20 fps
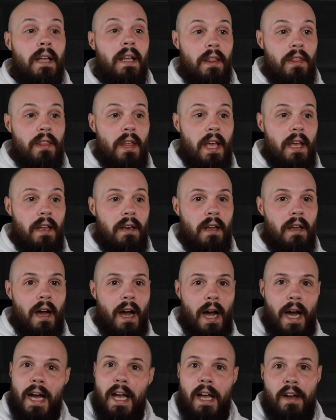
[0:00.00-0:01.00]
then
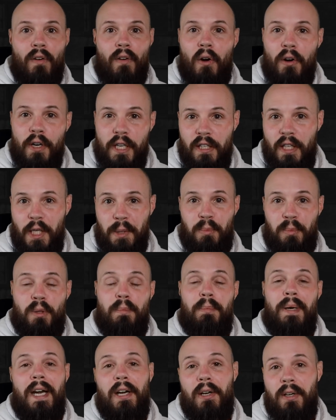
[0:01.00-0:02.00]
I have already like
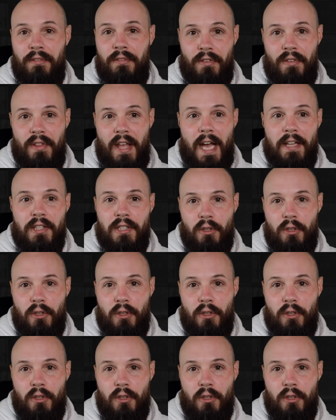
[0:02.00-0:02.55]
prepared for that.